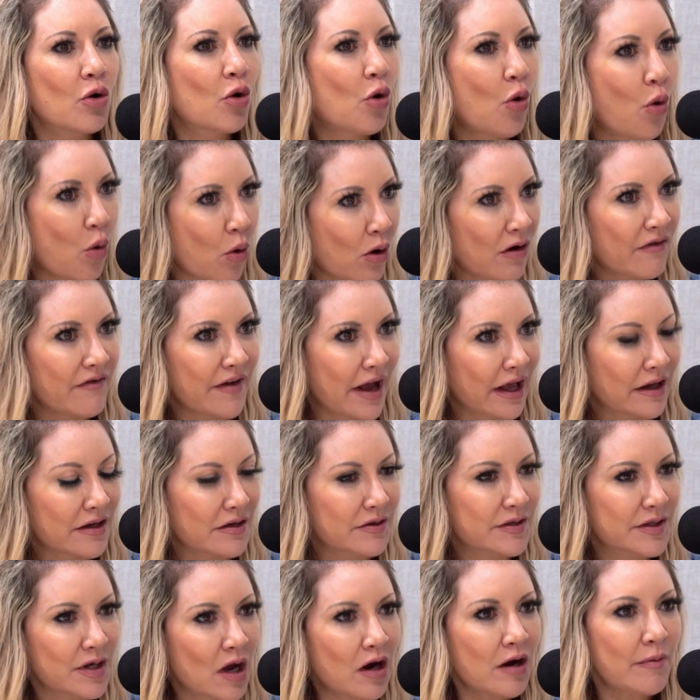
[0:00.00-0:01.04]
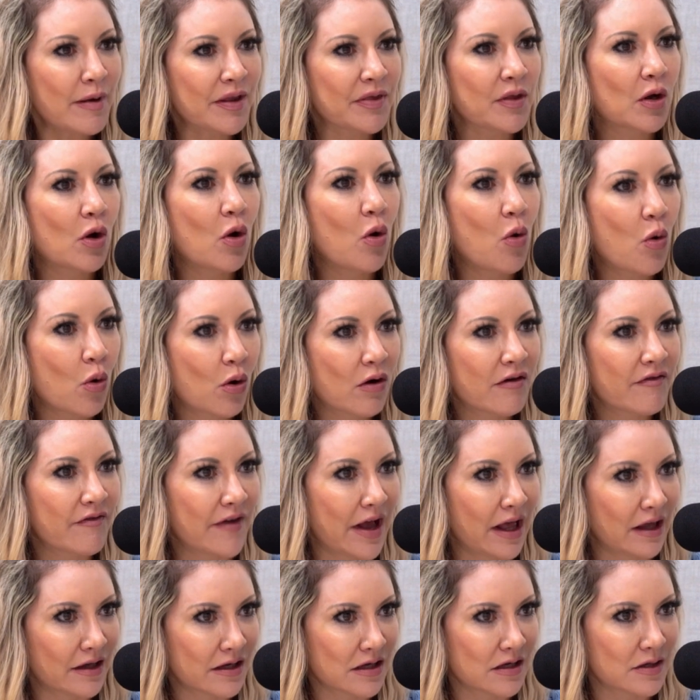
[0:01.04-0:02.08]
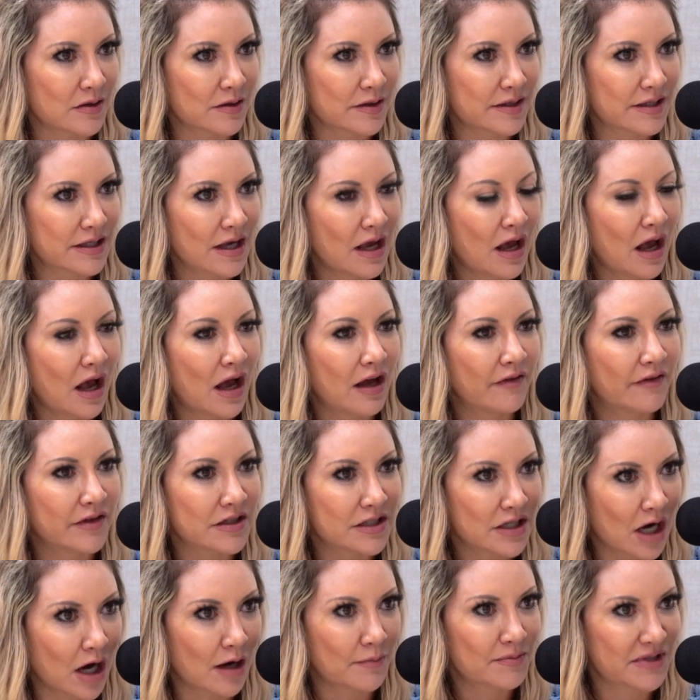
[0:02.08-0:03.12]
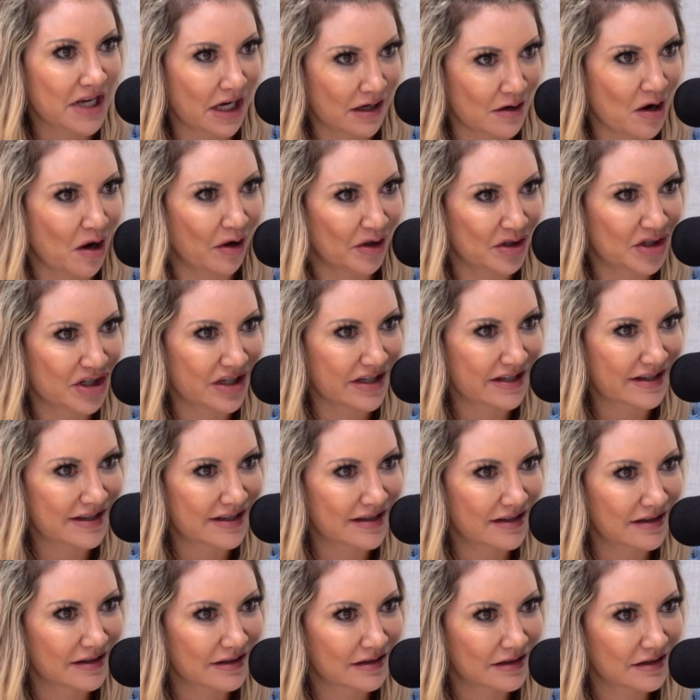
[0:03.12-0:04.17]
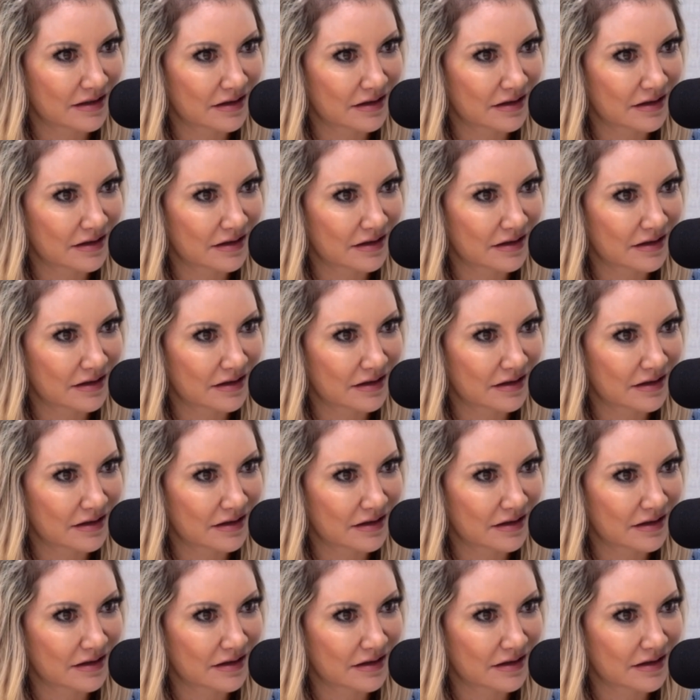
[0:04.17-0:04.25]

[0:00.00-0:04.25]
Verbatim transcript: your core values. Talk about the core values of Adopt Technologies.